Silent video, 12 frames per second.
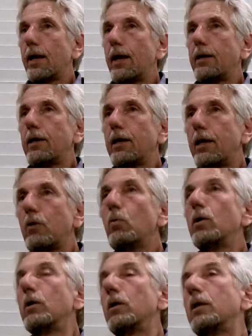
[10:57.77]
and He
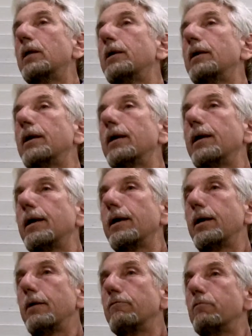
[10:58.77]
will
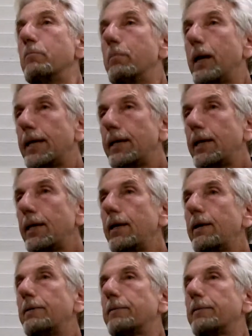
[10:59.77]
give many